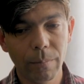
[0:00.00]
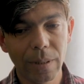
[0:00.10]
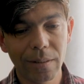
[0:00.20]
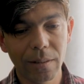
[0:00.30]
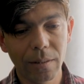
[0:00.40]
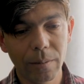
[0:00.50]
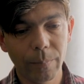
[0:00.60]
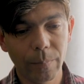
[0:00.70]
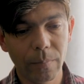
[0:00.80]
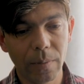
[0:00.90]
But
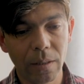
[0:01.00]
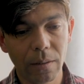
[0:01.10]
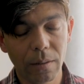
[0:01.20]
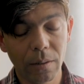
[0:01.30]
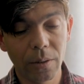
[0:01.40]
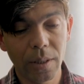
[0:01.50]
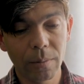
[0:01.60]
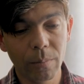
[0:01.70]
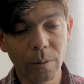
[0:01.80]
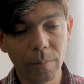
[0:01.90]
on
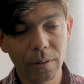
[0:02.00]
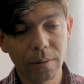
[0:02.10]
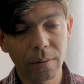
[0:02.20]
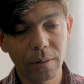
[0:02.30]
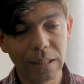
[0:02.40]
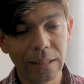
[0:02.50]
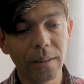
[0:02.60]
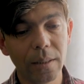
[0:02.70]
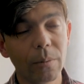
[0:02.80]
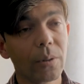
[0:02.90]
that moment,
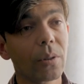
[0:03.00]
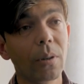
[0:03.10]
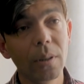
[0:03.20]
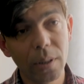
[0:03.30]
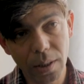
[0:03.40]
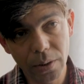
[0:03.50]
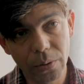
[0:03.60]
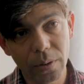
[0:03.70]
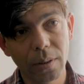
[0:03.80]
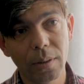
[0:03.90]
Italy was the only
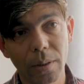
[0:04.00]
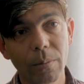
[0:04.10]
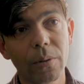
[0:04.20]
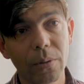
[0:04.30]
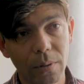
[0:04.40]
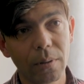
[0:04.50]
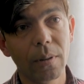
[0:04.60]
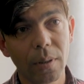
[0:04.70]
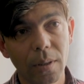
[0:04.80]
country that there was